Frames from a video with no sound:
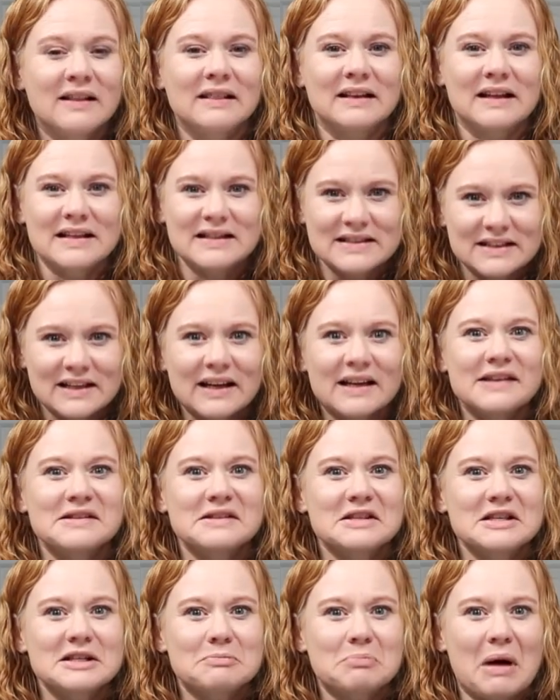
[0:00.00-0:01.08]
let's dig
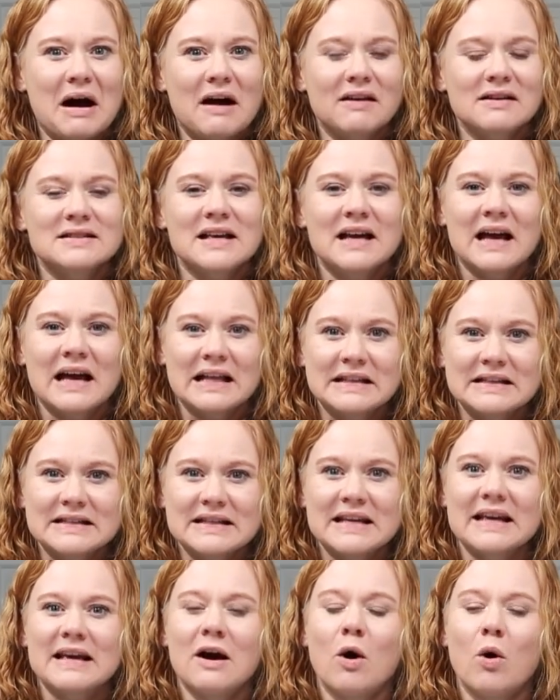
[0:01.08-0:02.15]
into this box and
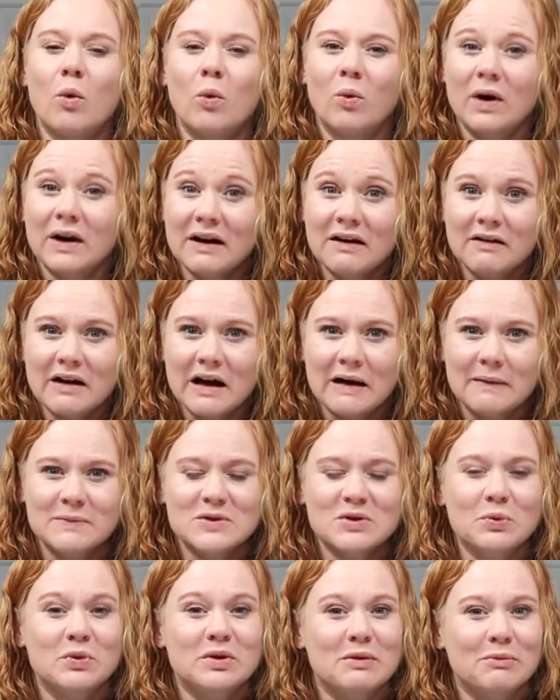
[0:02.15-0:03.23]
see what all
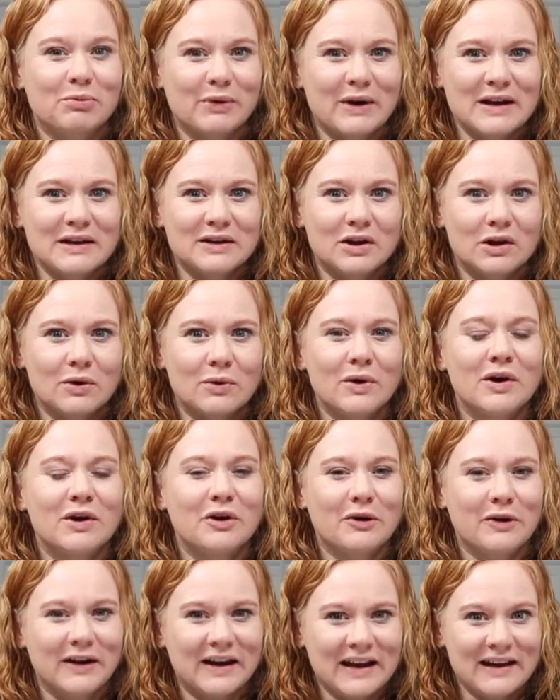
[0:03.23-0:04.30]
comes with the brand new
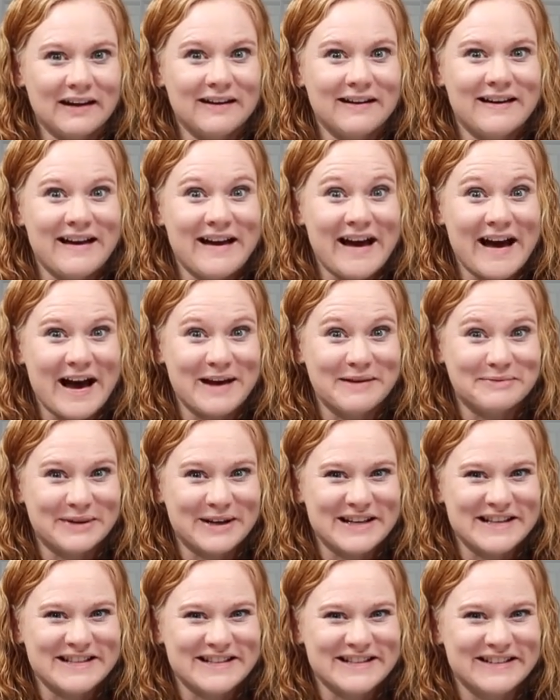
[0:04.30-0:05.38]
Cricut Hat
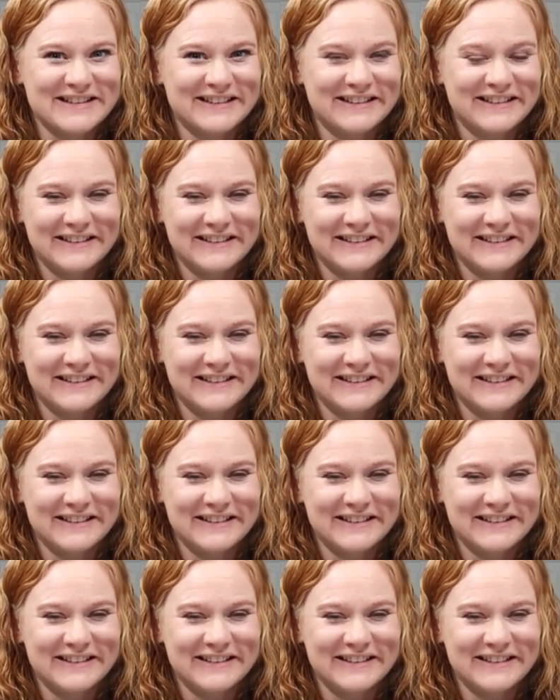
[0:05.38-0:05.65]
Press.